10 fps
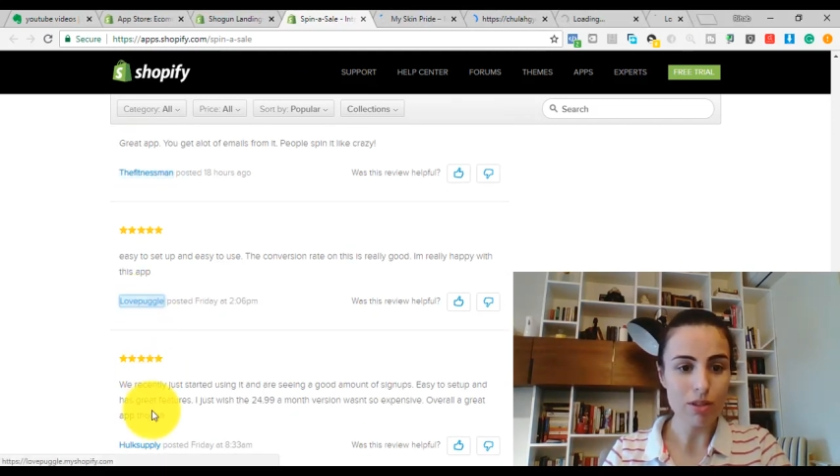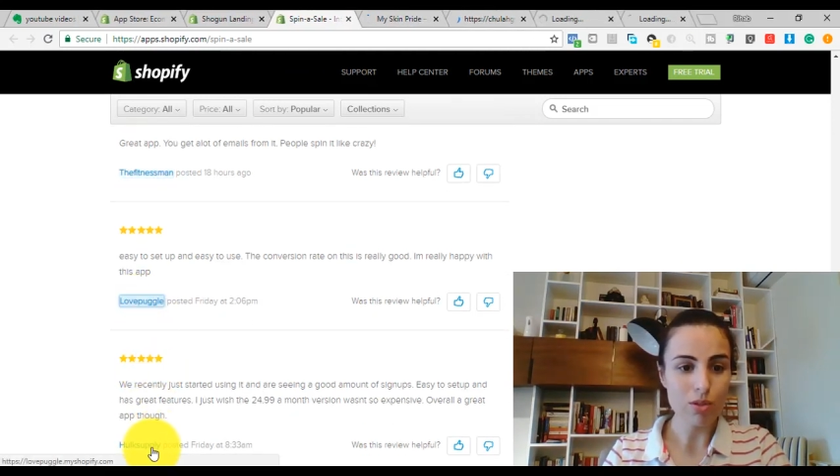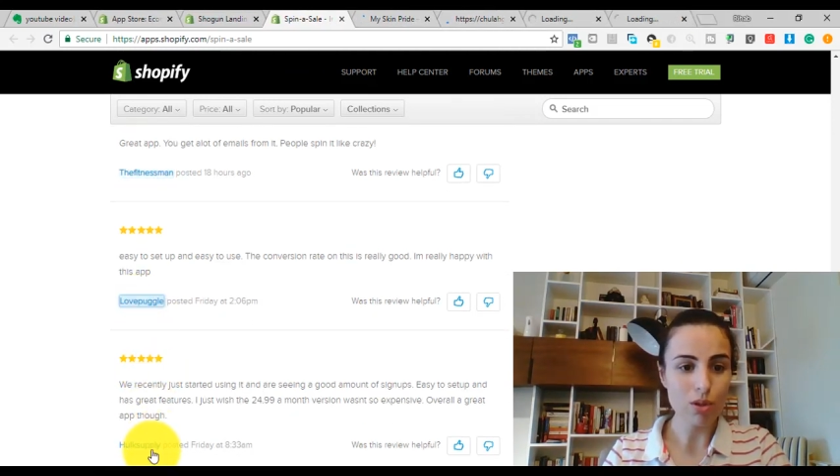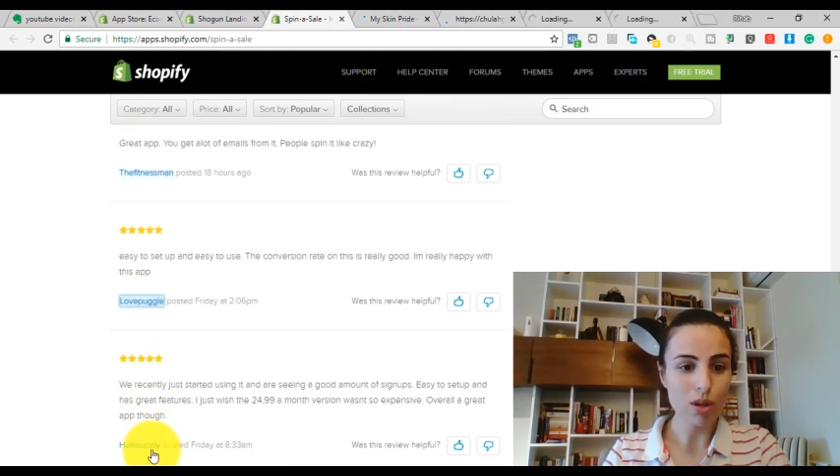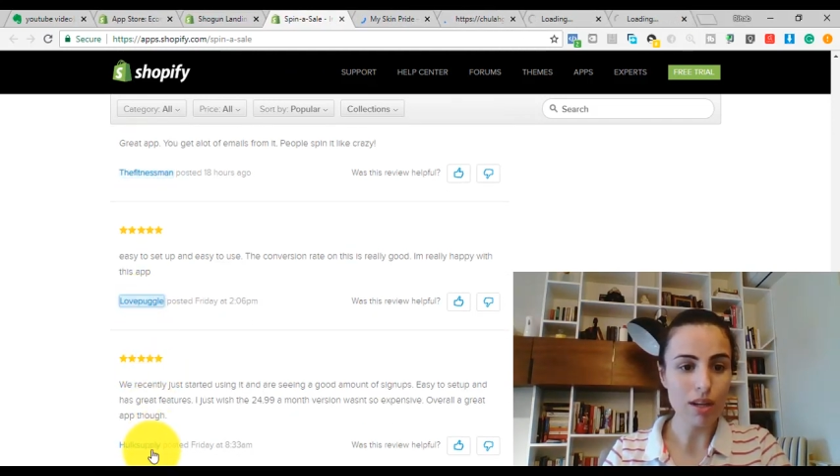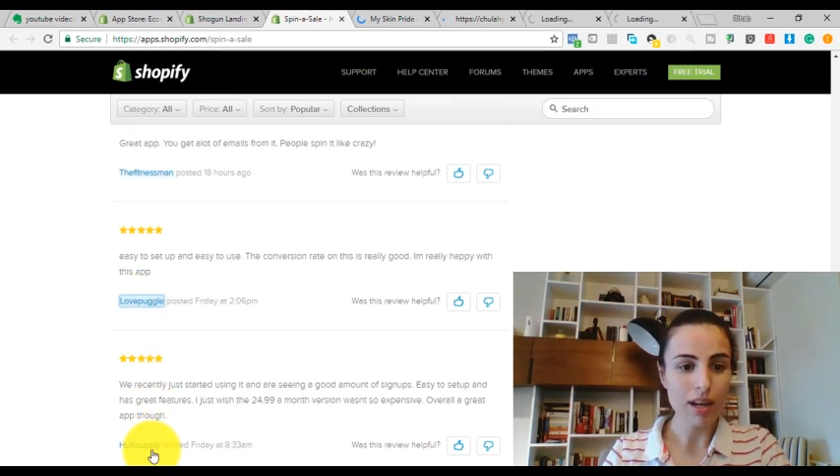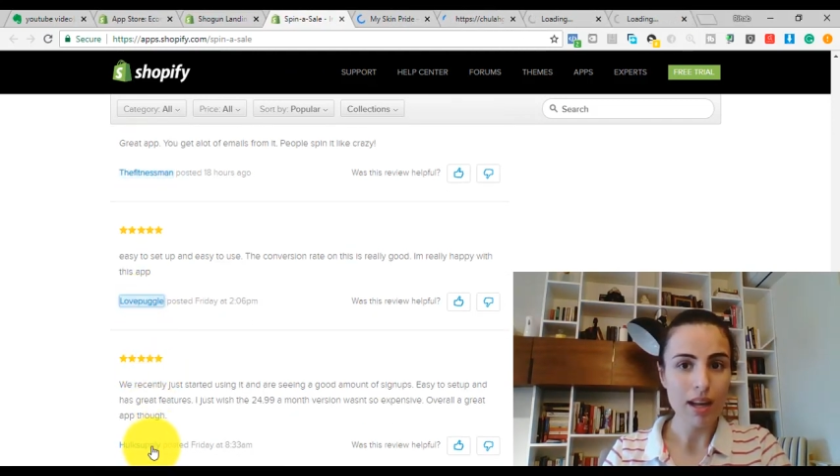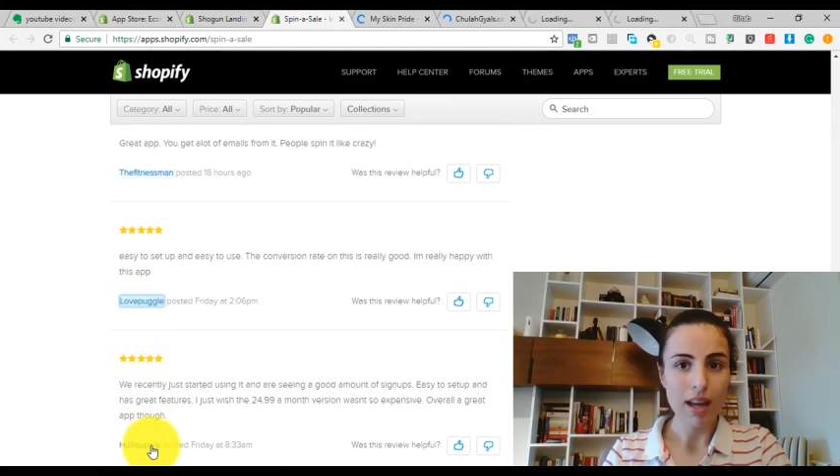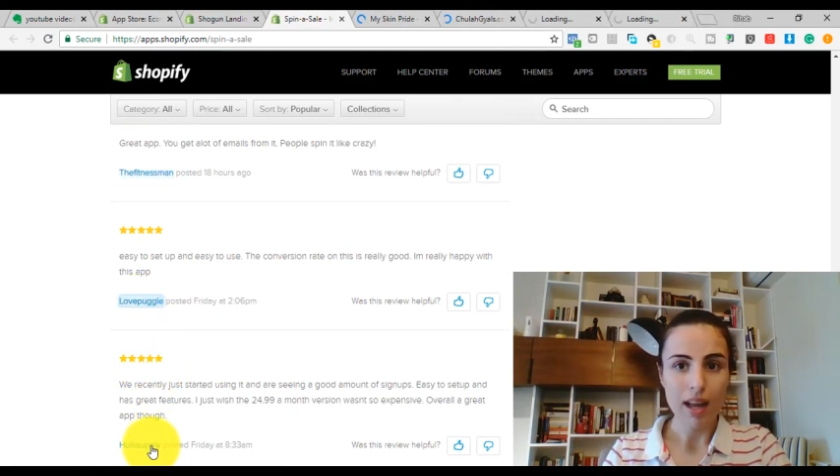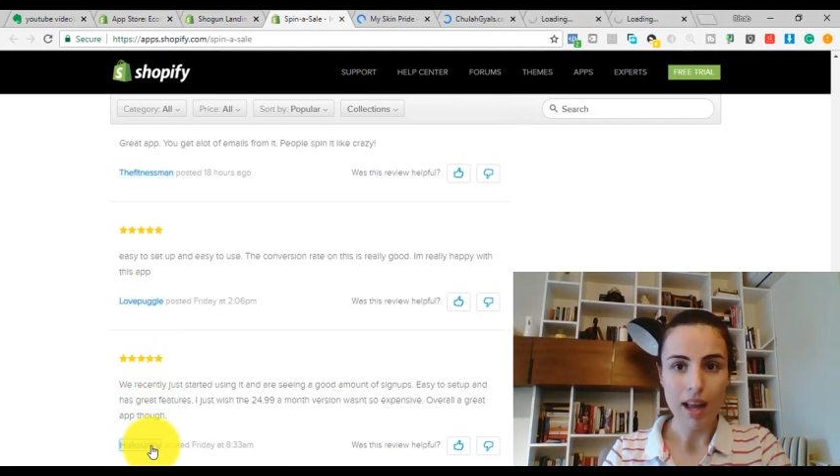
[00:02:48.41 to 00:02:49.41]
store,
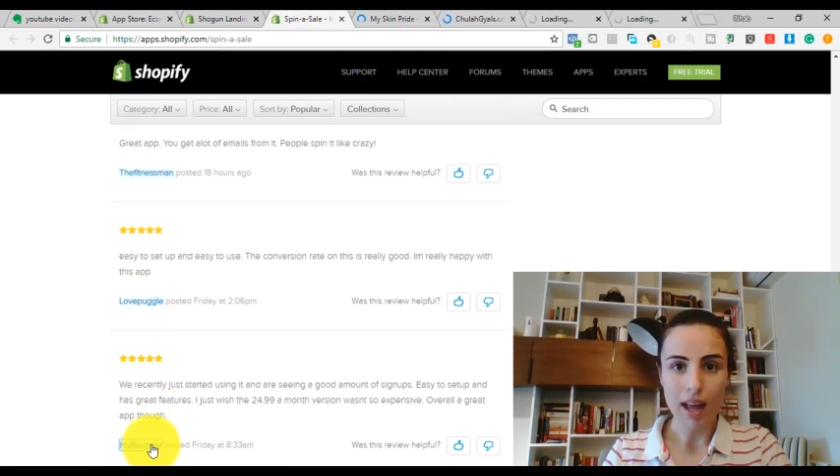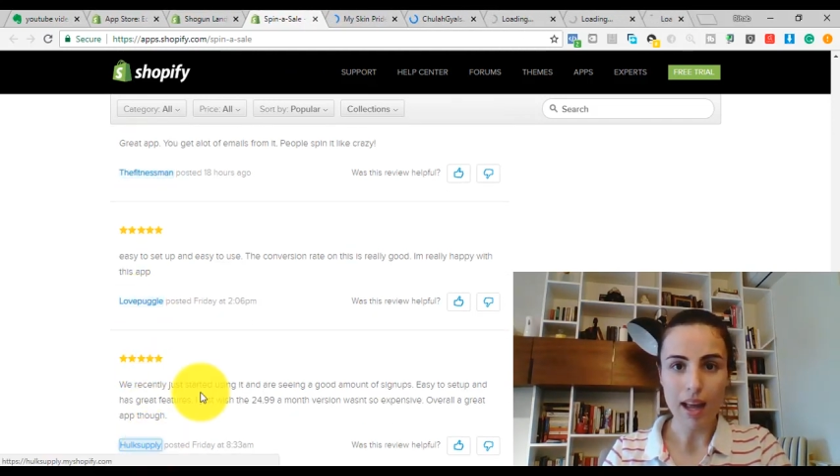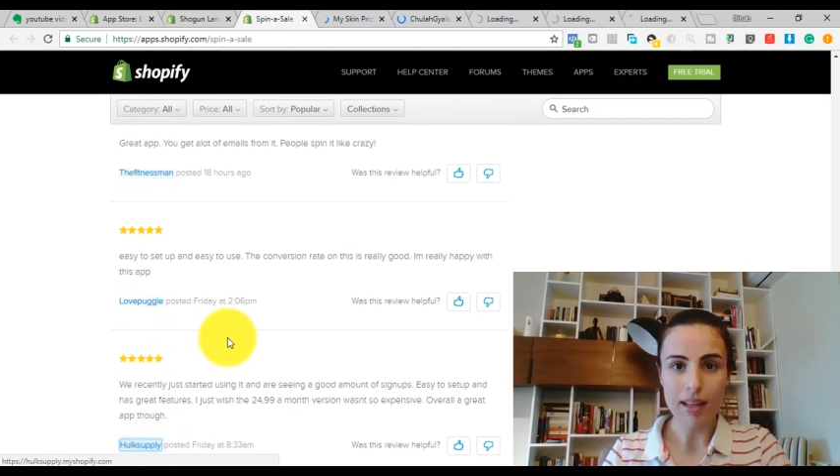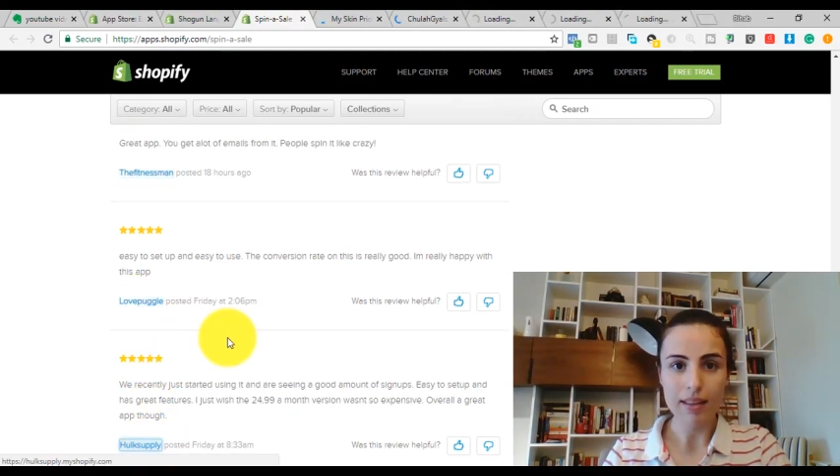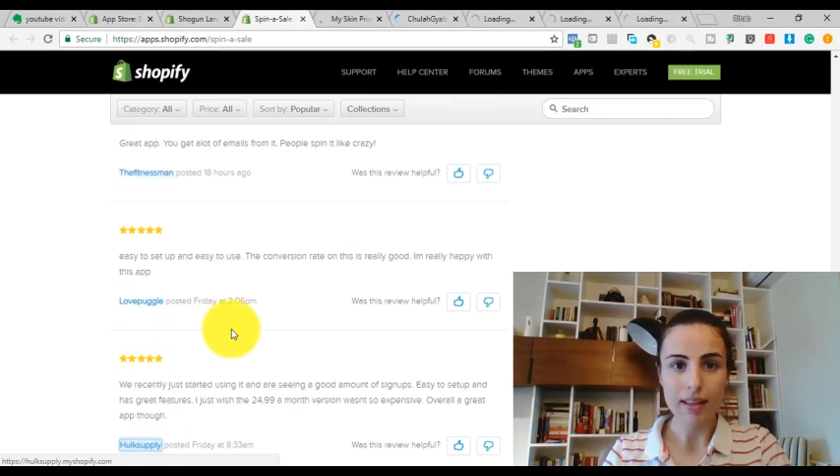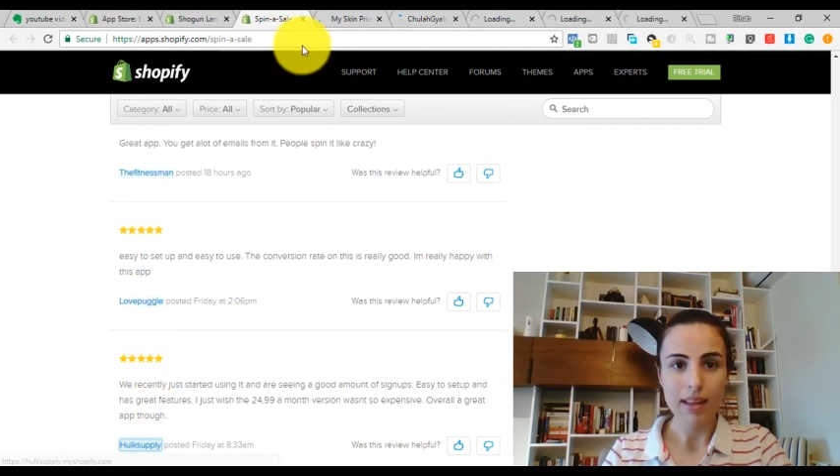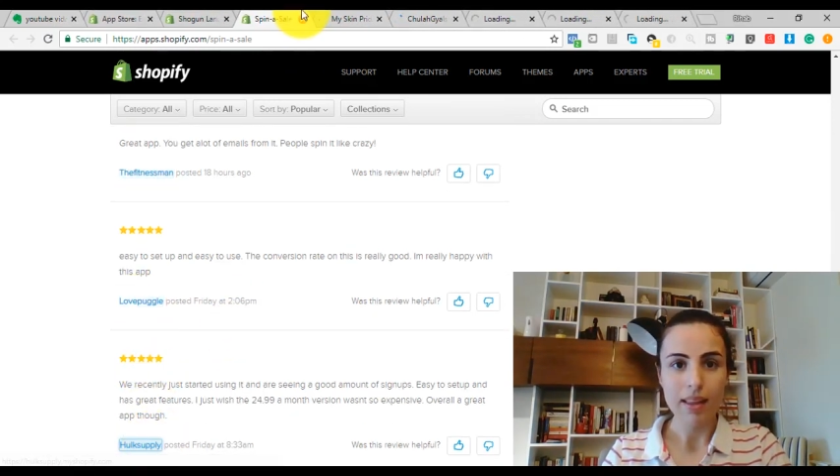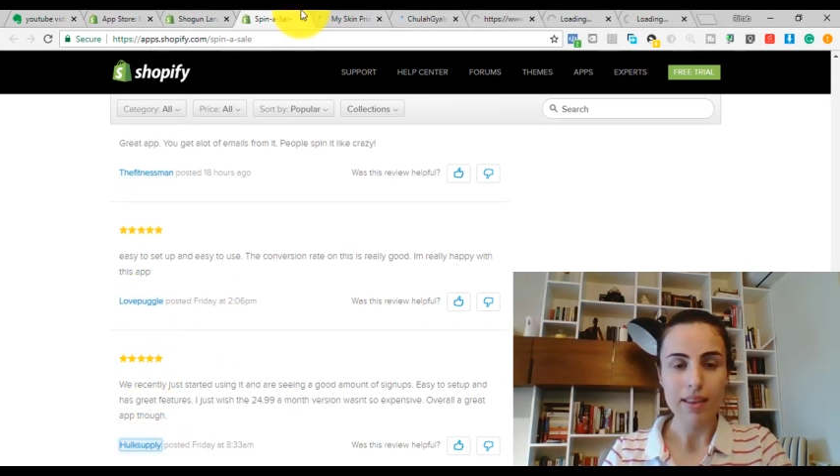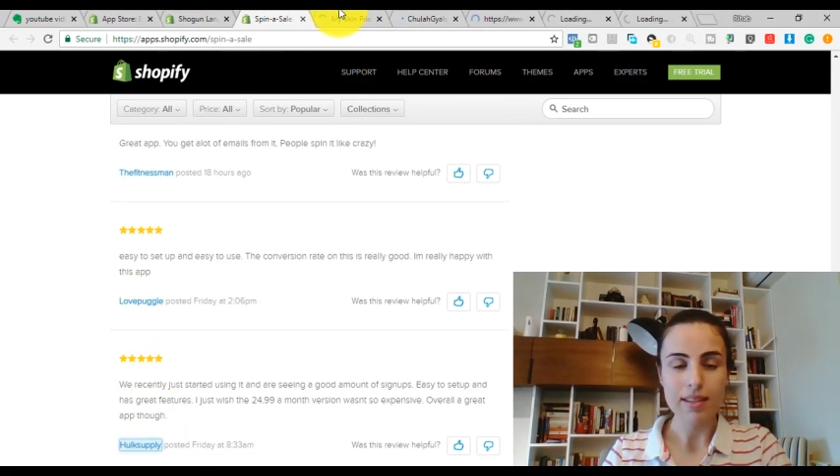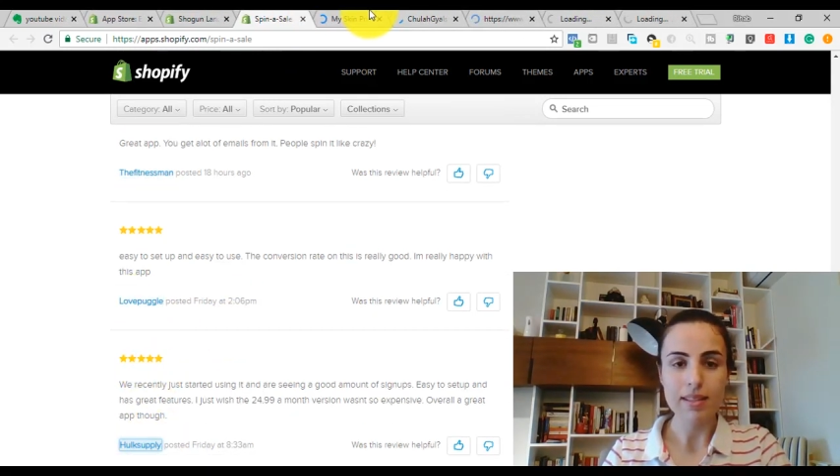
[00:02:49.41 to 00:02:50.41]
and
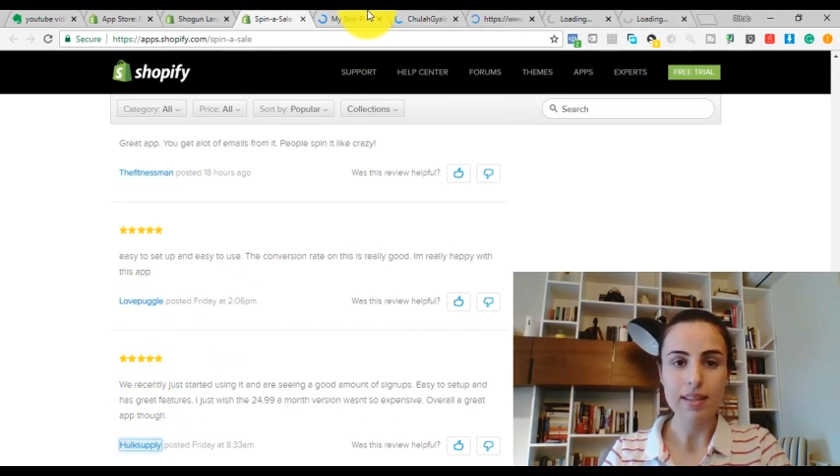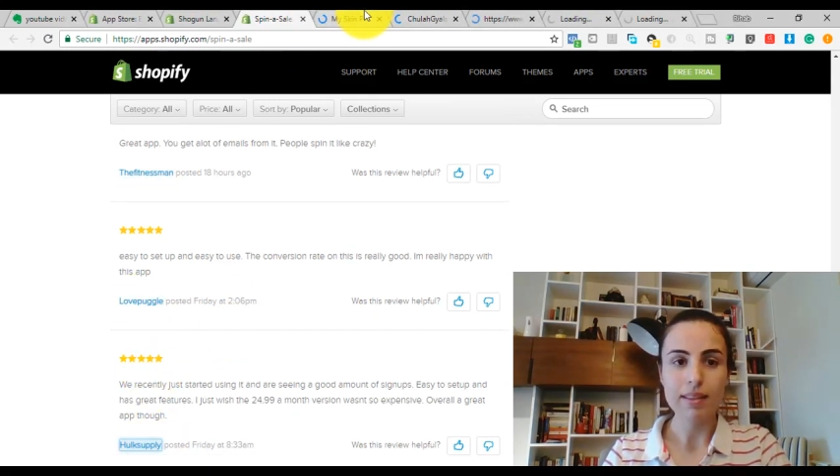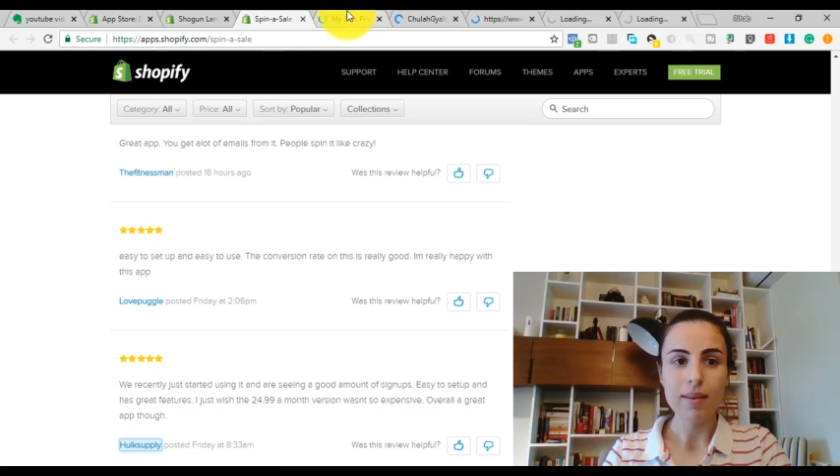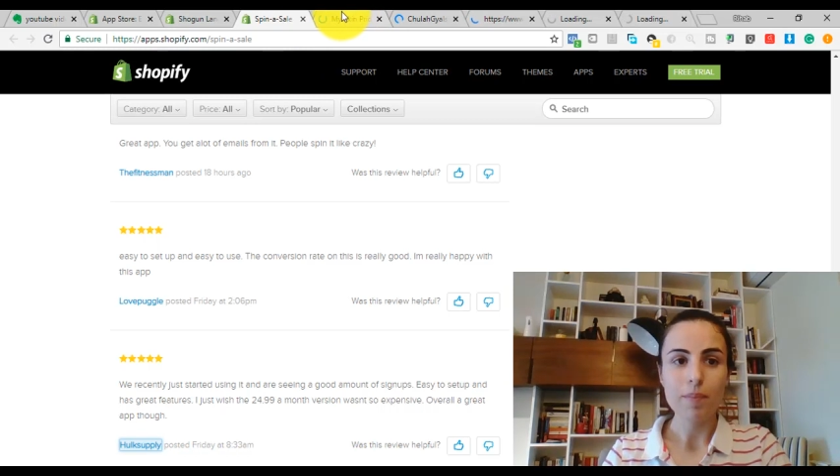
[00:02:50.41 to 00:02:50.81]
this is it.